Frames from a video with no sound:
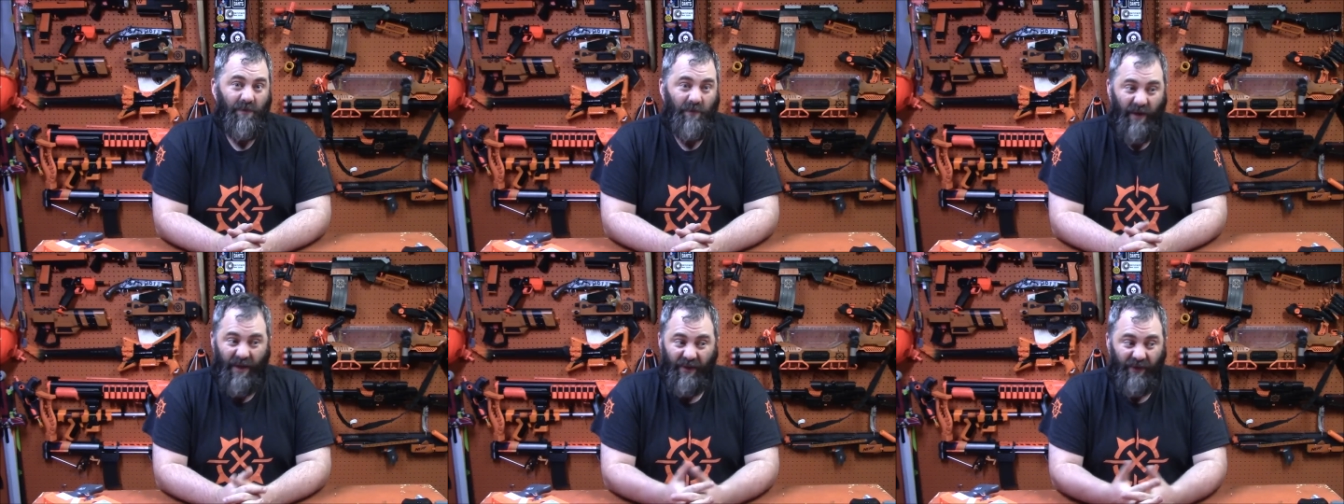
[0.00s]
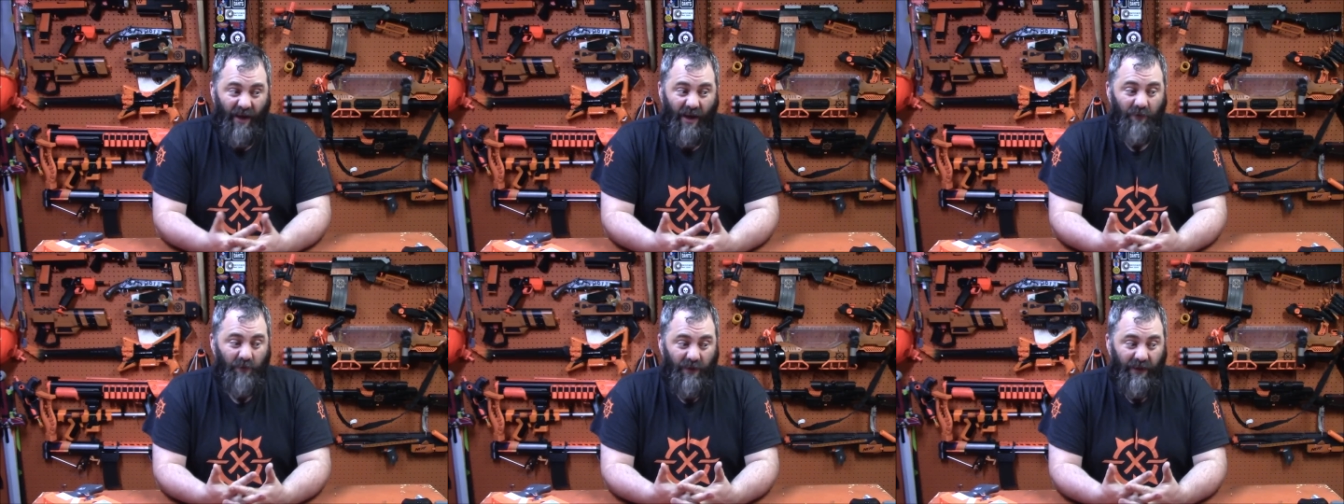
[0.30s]

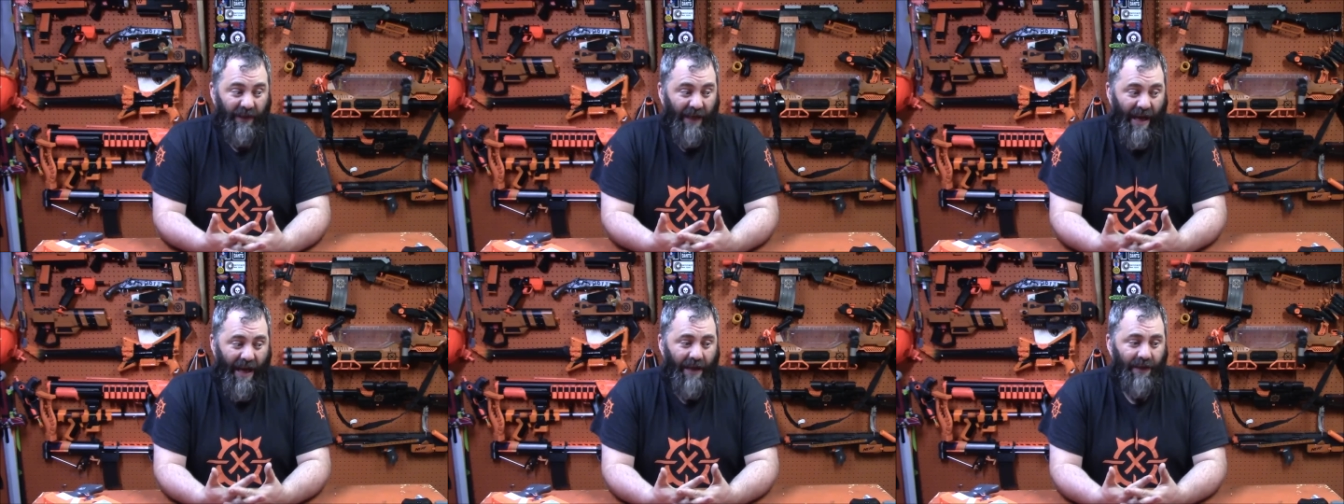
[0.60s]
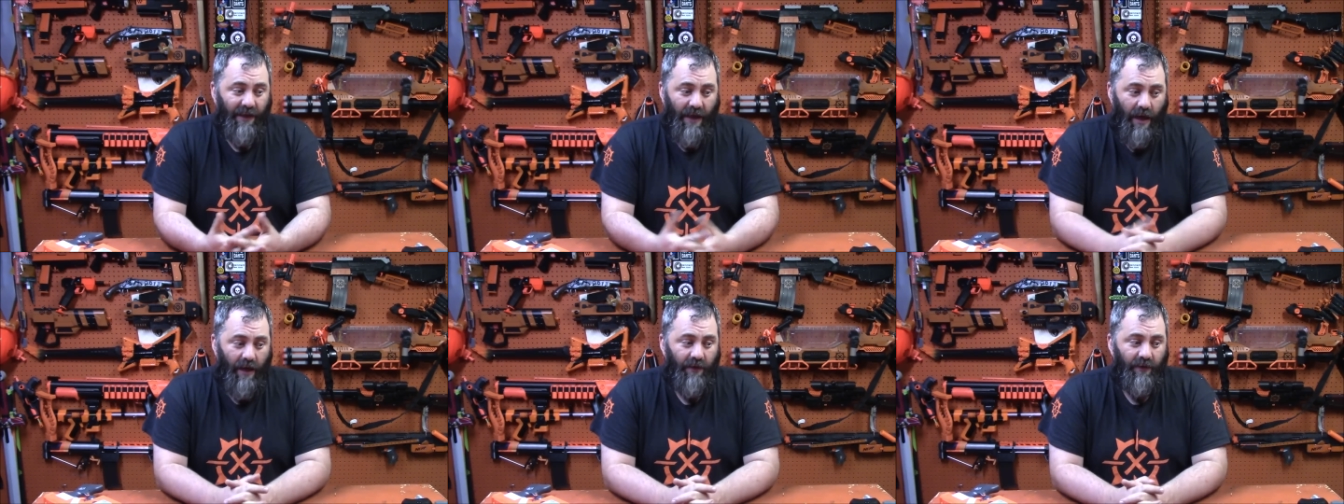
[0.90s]
because I really
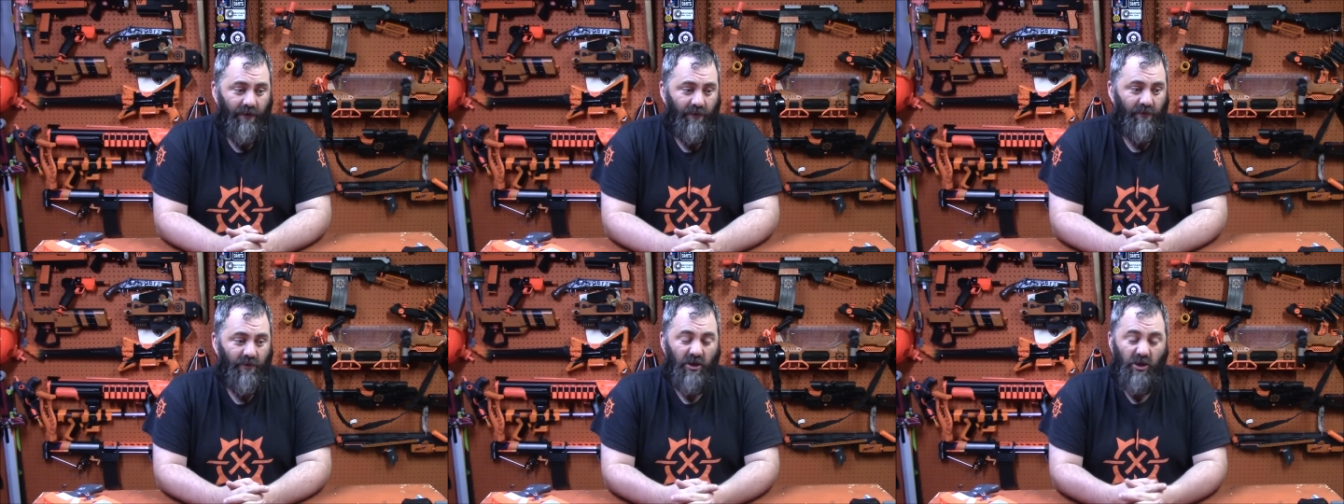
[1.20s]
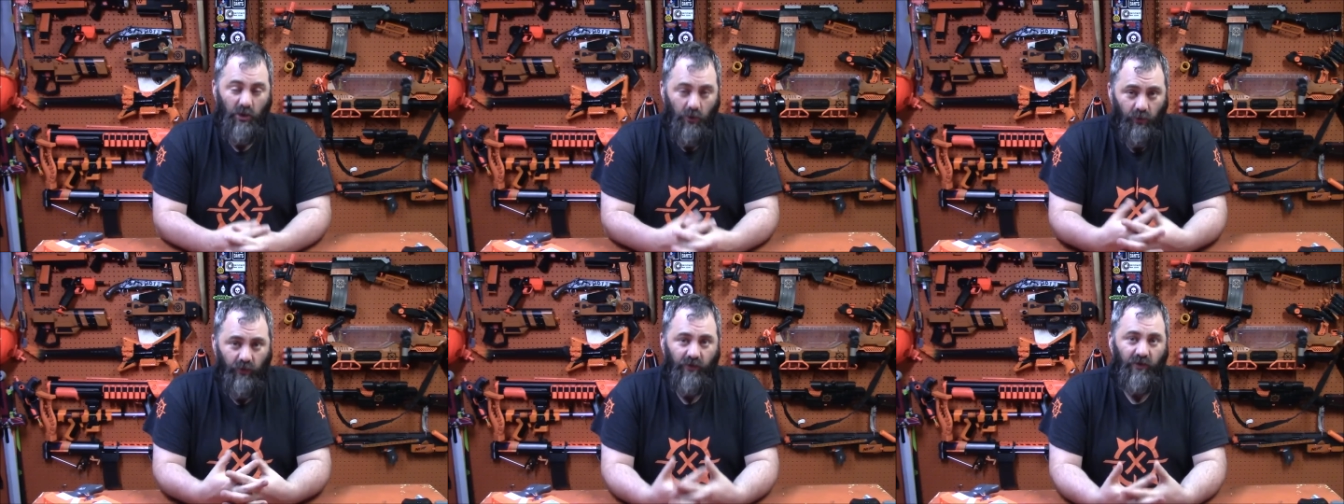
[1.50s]
had gotten
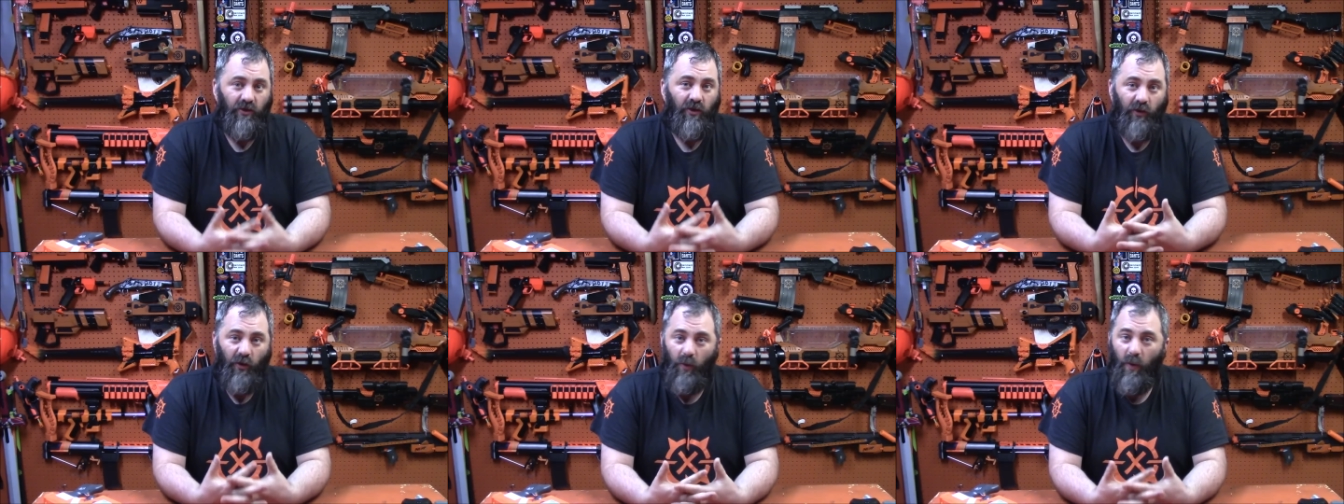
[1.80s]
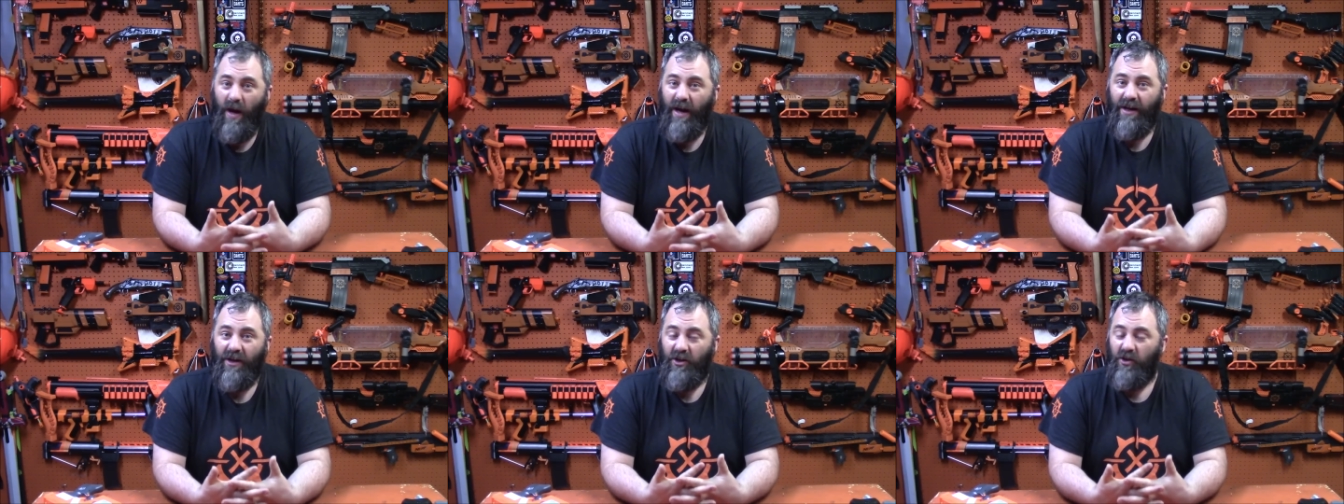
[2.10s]
used to the
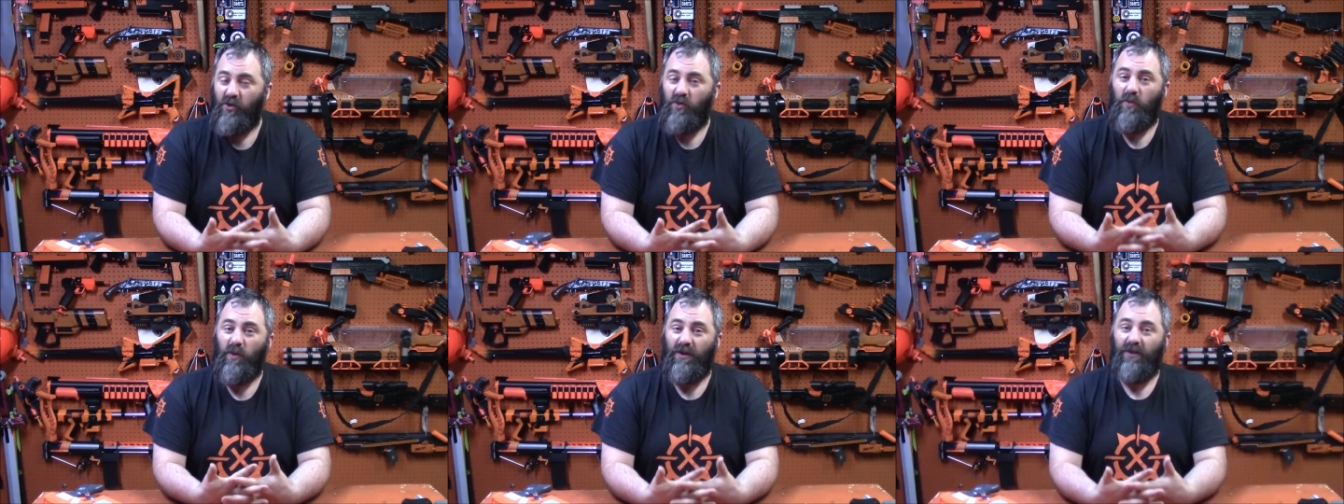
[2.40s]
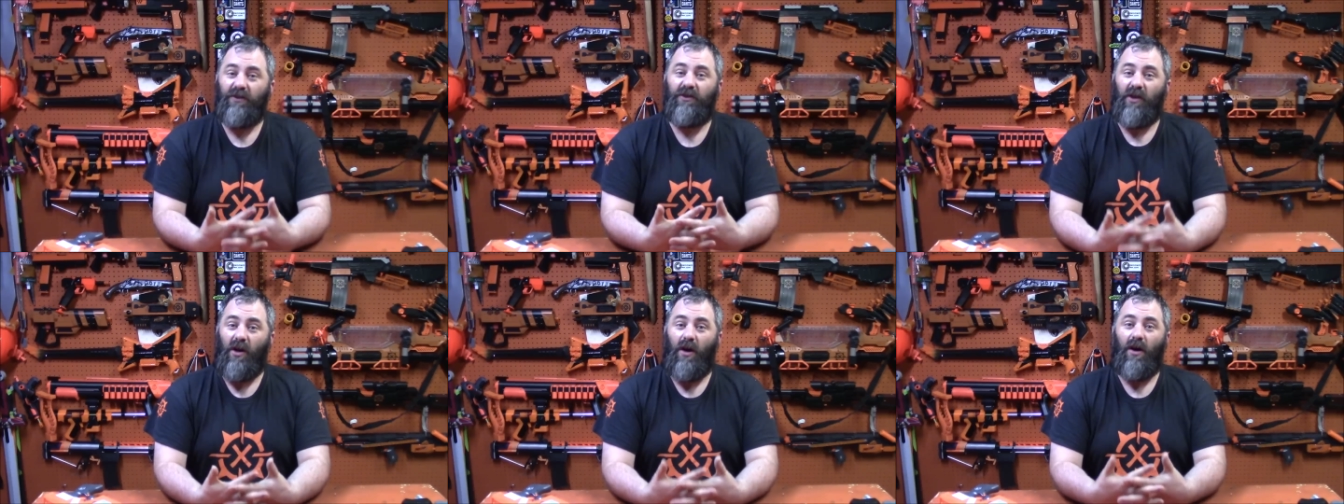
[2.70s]
way
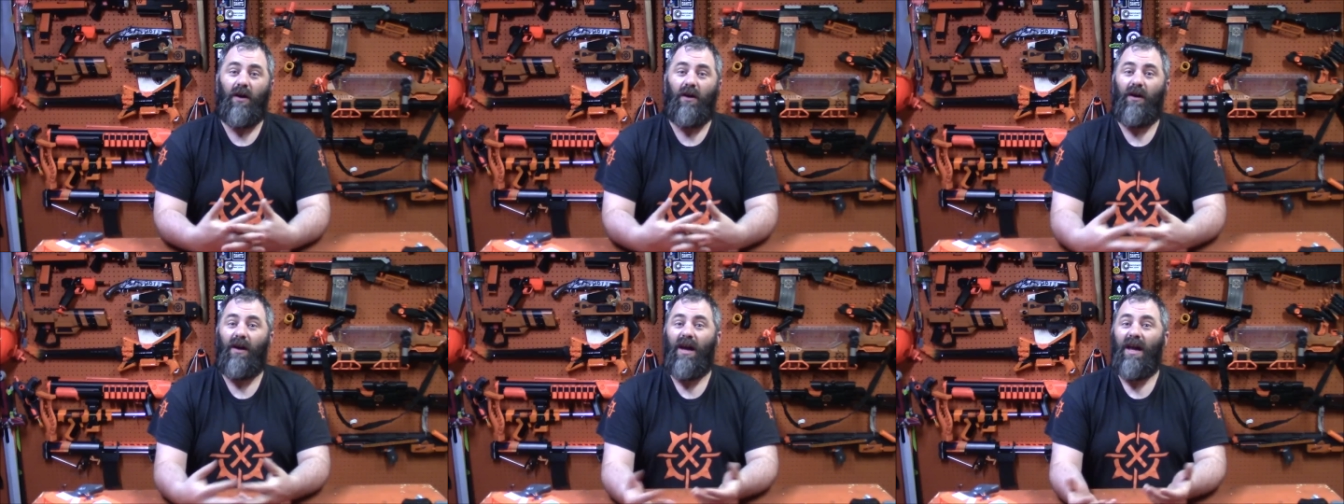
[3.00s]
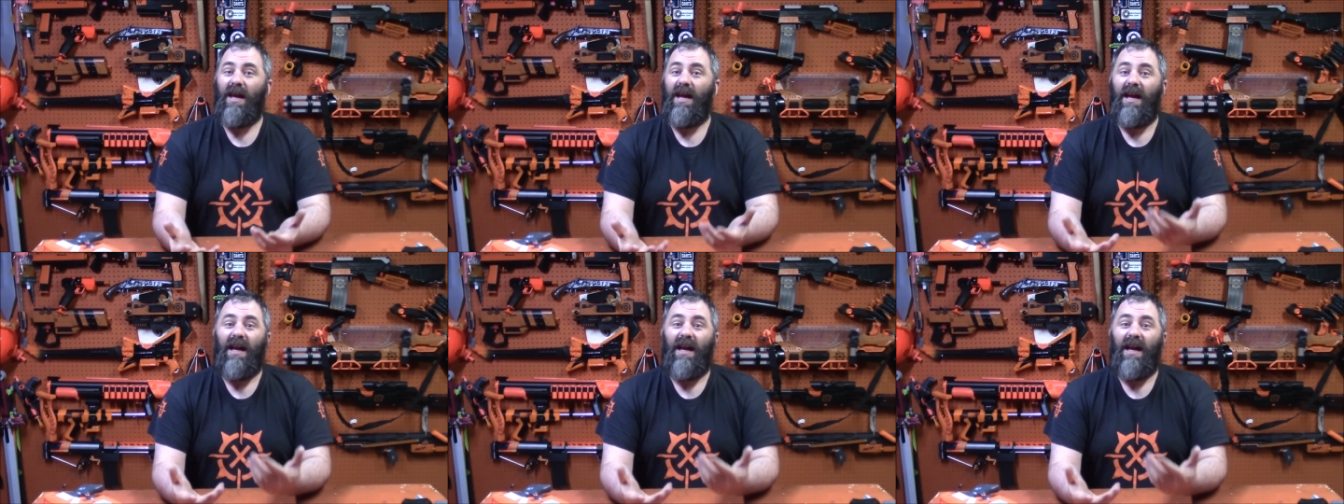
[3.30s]
Goodwills are